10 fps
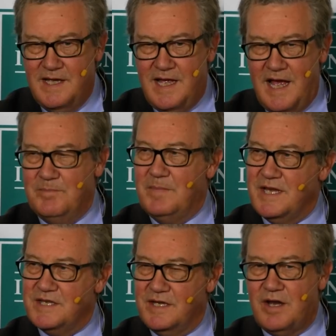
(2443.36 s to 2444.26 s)
And
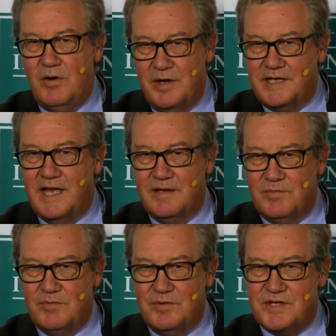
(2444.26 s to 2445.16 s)
May said, oh, OK,
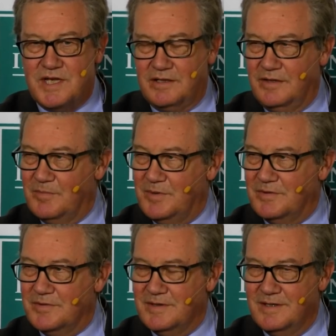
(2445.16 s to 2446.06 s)
well, we'll settle the
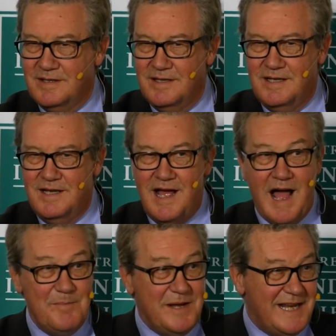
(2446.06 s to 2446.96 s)
bill.
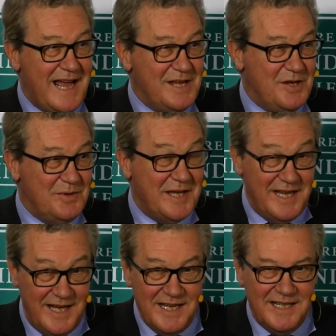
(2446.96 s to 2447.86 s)
I mean, are you
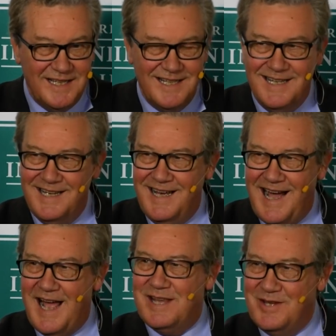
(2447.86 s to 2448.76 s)
kidding?
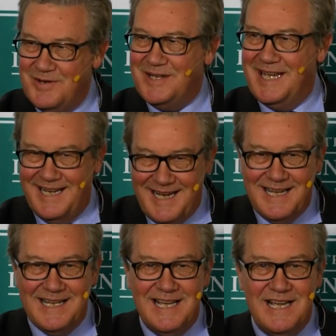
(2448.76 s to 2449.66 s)
Are you
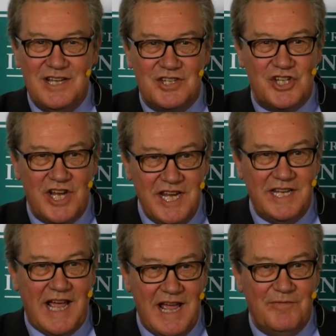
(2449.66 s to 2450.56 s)
kidding? She
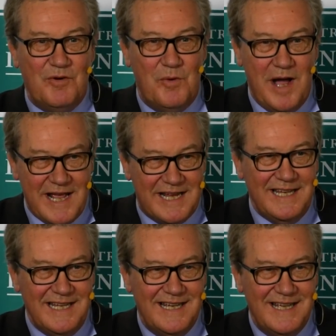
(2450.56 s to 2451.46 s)
gave
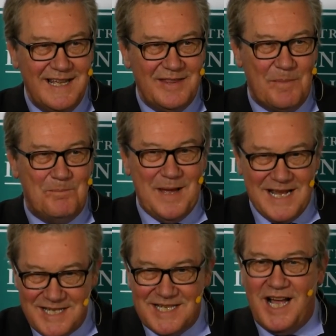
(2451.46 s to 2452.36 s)
away the
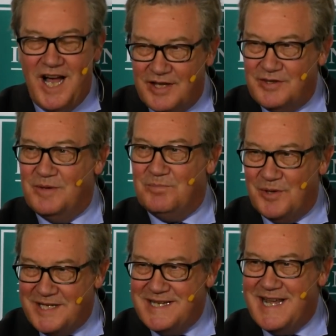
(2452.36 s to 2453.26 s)
best card that
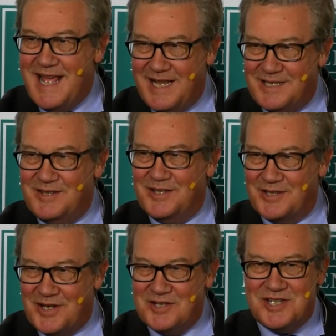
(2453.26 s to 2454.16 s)
Britain had in the
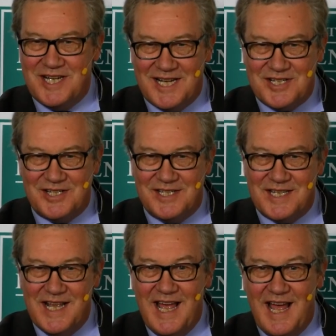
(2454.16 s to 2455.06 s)

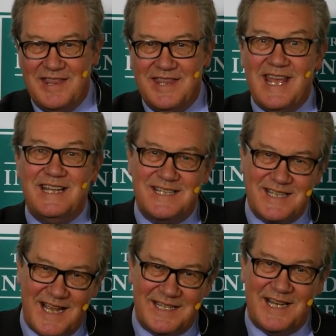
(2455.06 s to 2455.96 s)
negotiations and then
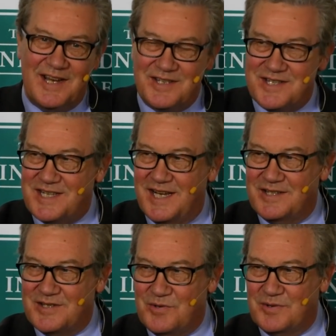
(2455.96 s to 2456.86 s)
sat down and
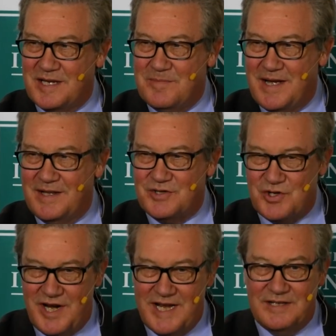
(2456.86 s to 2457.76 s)
started talking about
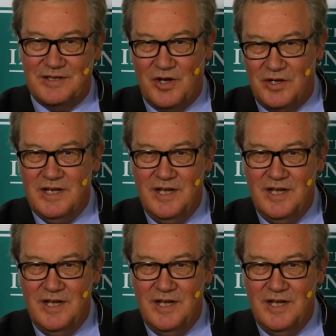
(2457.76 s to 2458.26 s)
trade and got